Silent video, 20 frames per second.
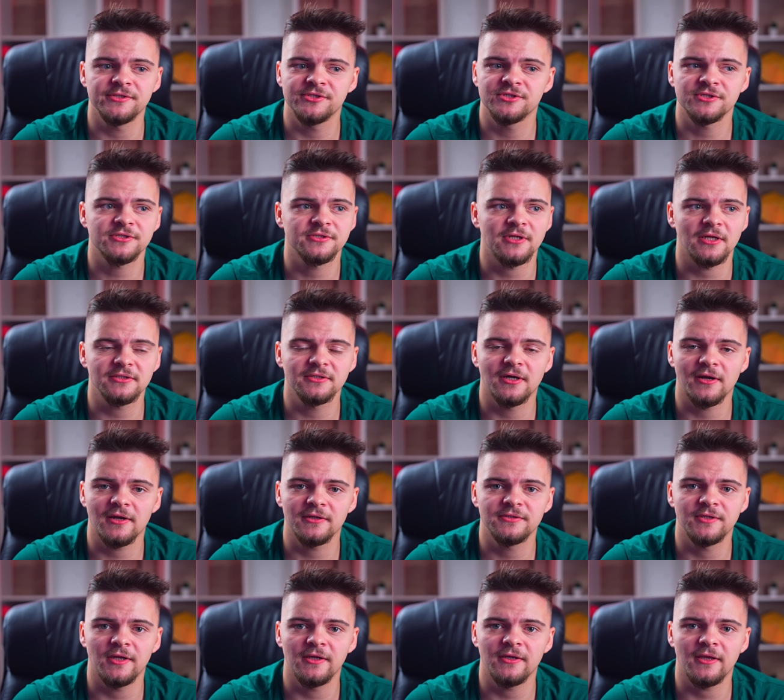he's just not gonna
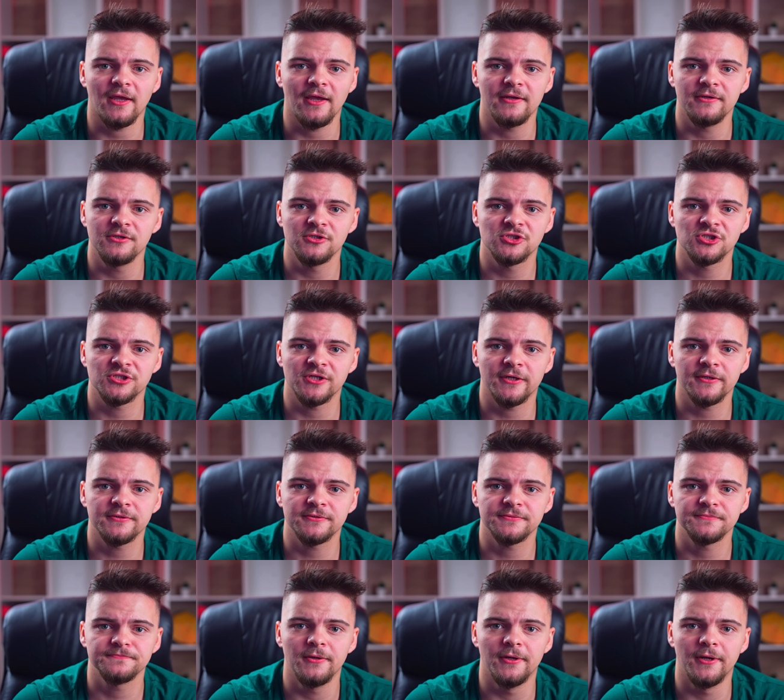take any shit,
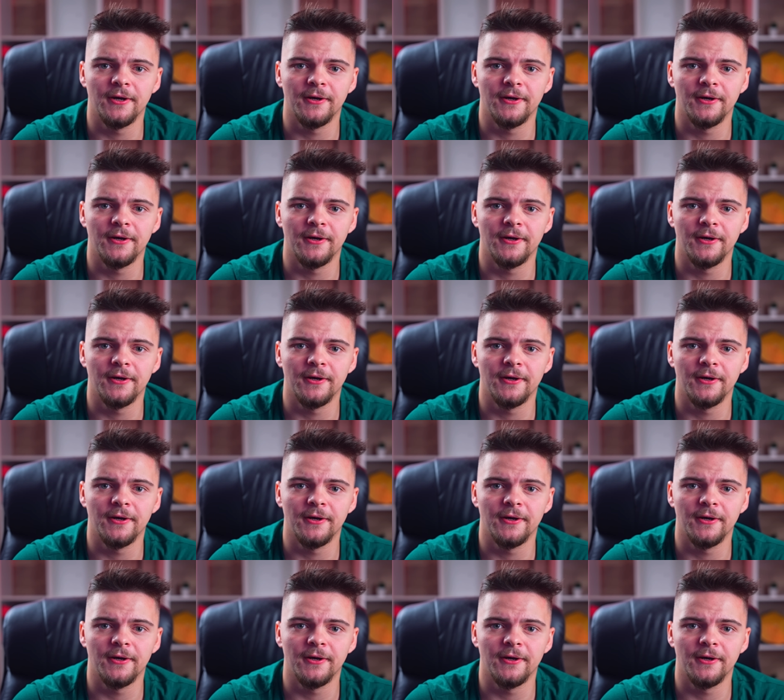you